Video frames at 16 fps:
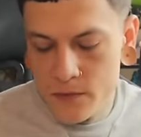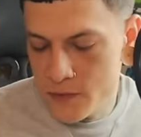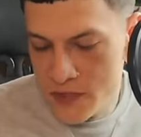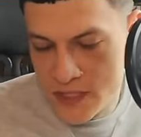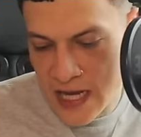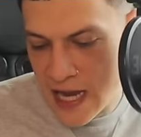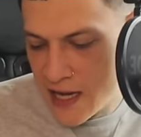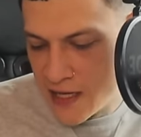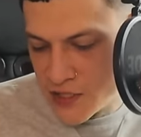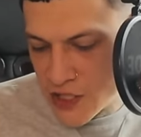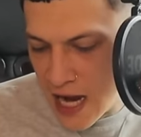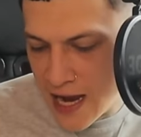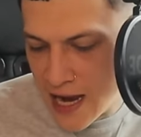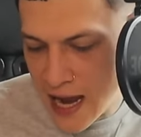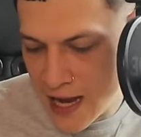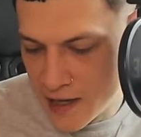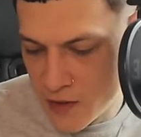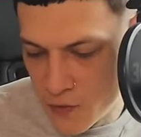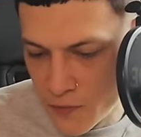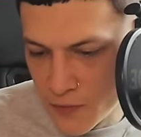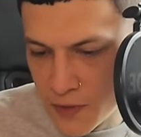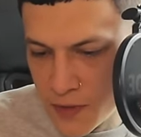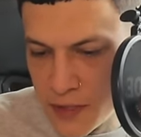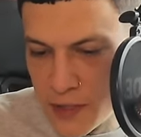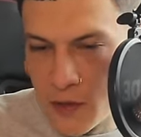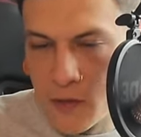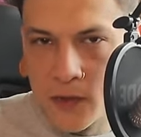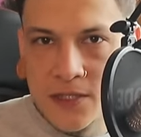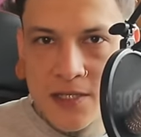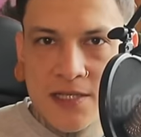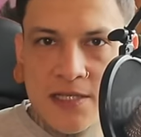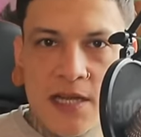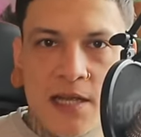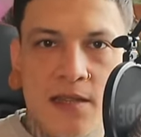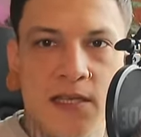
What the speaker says: Sag, I don't really know what to say.